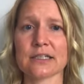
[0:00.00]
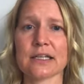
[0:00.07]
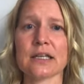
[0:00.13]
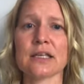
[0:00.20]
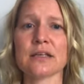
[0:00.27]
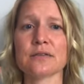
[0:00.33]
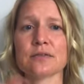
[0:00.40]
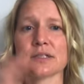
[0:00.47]
and
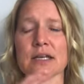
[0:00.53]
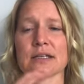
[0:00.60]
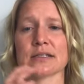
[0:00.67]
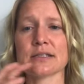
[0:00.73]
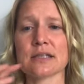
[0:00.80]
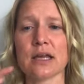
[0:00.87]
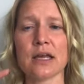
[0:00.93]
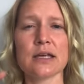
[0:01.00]
gives
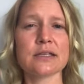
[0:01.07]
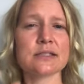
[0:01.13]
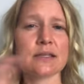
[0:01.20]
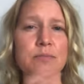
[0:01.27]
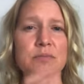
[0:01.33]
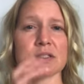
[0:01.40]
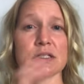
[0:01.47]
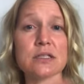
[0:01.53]
us
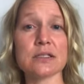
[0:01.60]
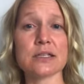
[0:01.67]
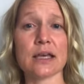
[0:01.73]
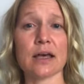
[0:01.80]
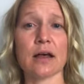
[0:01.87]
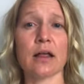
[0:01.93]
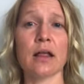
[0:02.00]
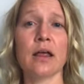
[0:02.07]
some
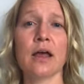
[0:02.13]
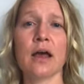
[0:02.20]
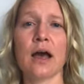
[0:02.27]
detail